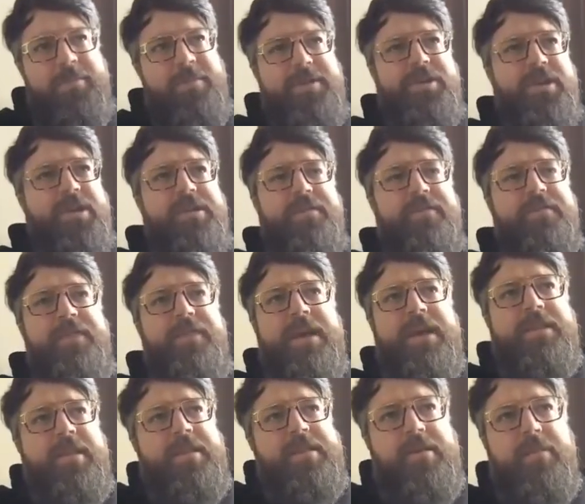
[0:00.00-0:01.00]
just the fact
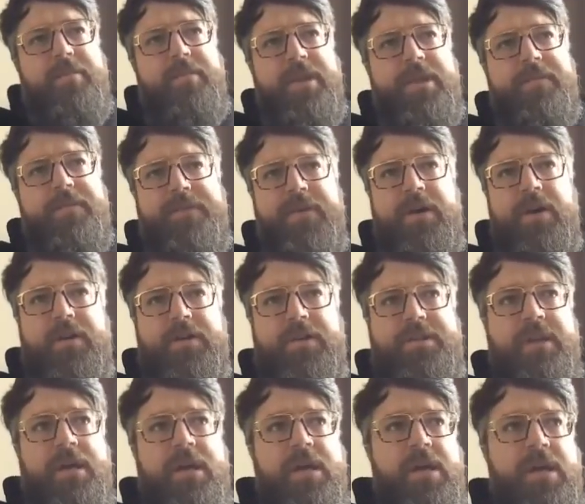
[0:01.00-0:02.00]
that somebody felt
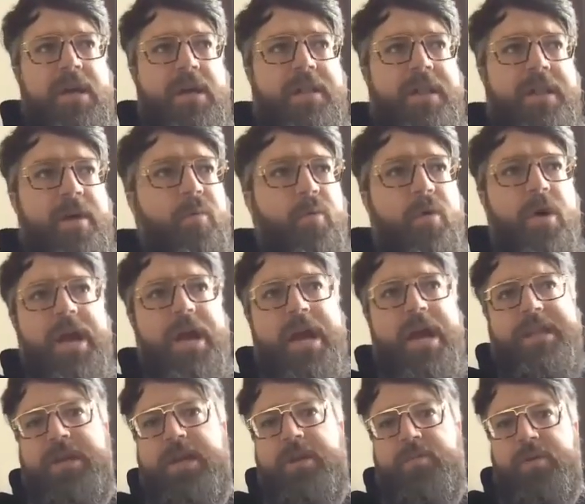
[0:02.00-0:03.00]
that what I
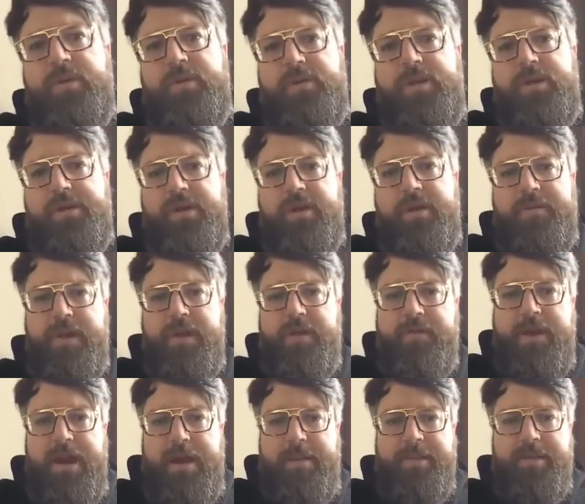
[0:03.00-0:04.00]
did was deserving of
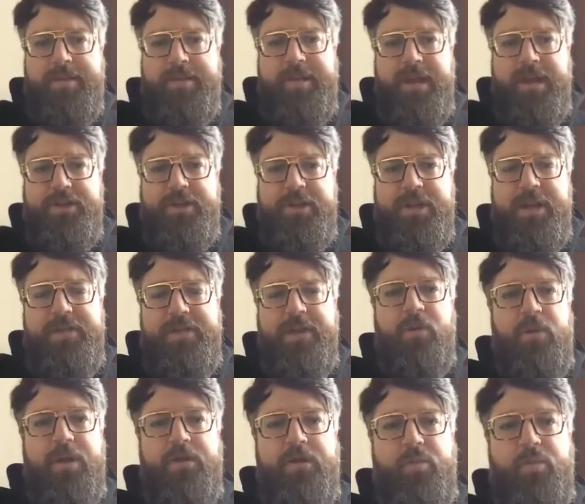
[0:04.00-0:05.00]
compensation. I think
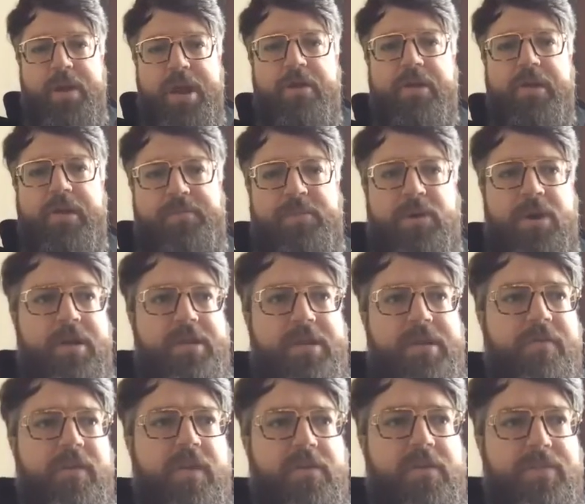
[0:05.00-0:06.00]
one of the weirdest parts
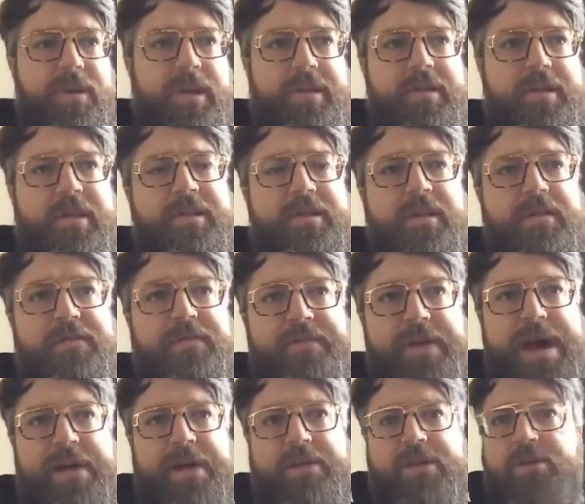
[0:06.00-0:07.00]
of this business is
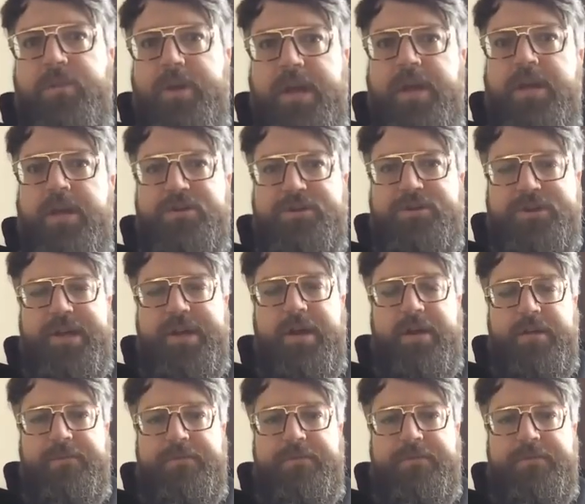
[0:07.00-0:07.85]
valuing yourself.